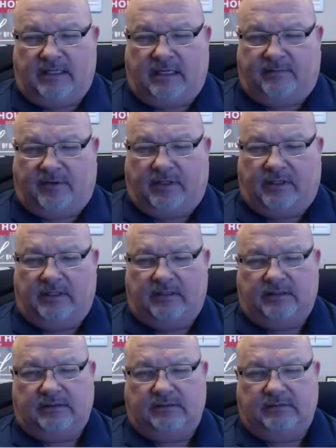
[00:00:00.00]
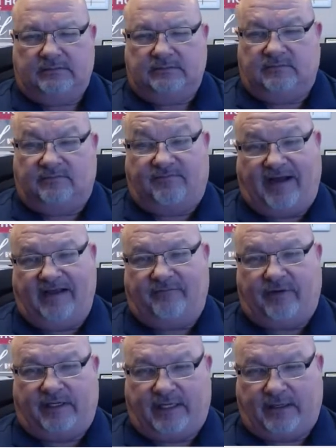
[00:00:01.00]
Number 5,
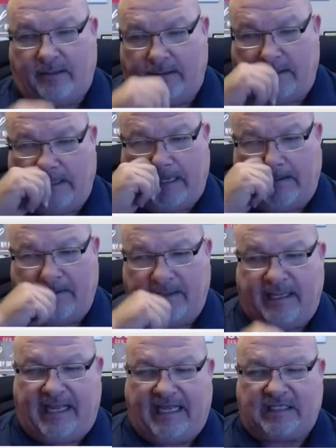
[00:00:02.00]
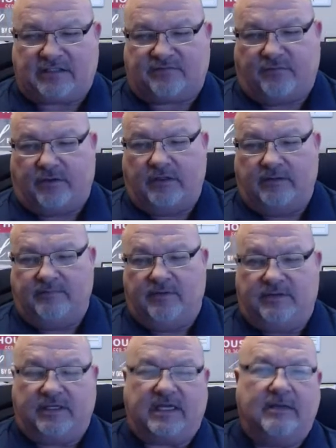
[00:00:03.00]
really here. Ask for
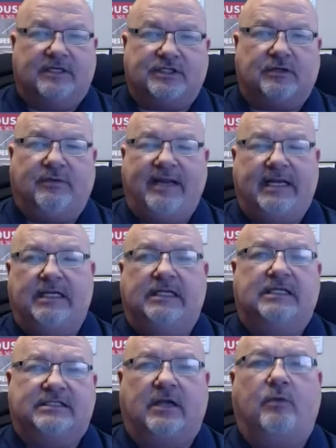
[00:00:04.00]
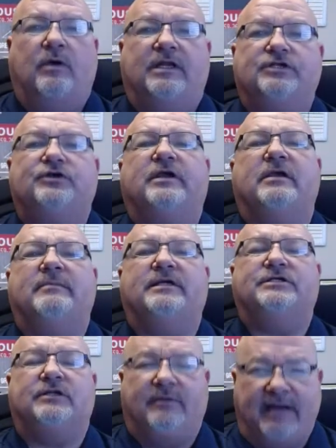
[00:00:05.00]
the commission rate. Say, what is your
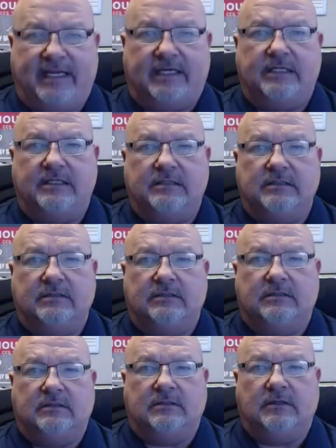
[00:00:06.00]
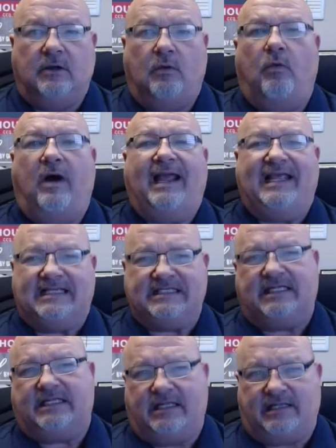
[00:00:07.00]
commission rate? Why is
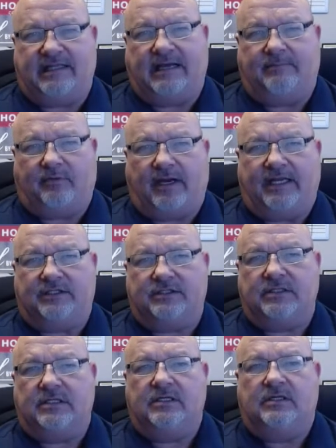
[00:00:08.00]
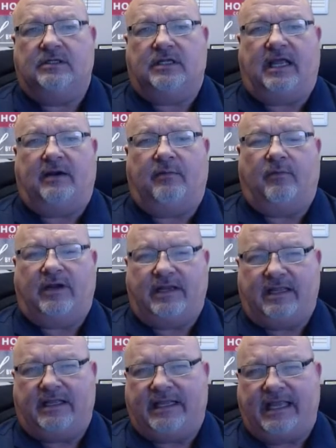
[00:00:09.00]
it that price? And what
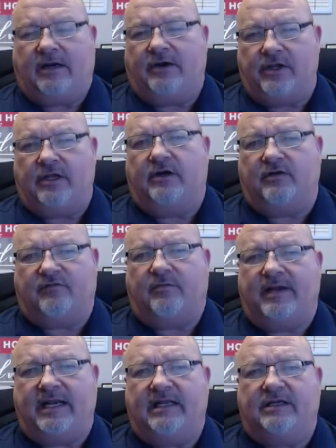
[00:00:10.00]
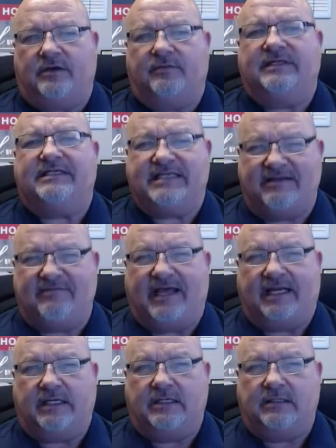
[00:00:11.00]
again are you going to do for me to receive
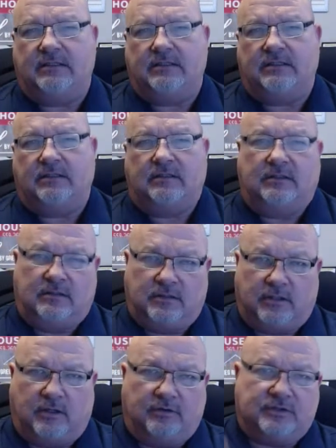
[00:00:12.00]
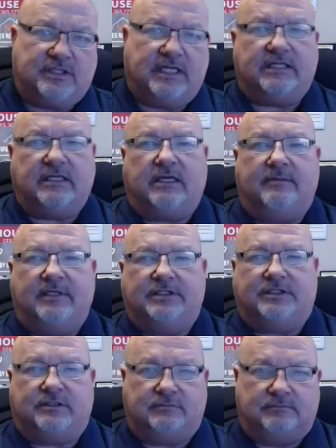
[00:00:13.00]
that? Negotiate the
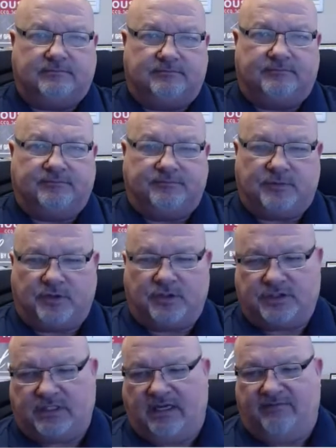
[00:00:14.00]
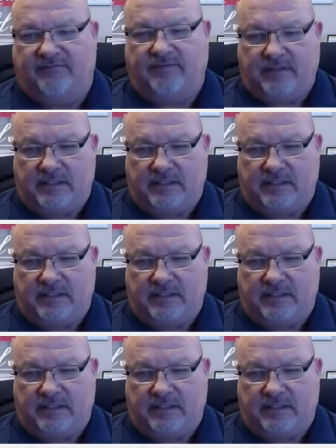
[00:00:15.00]
commission. Good stuff.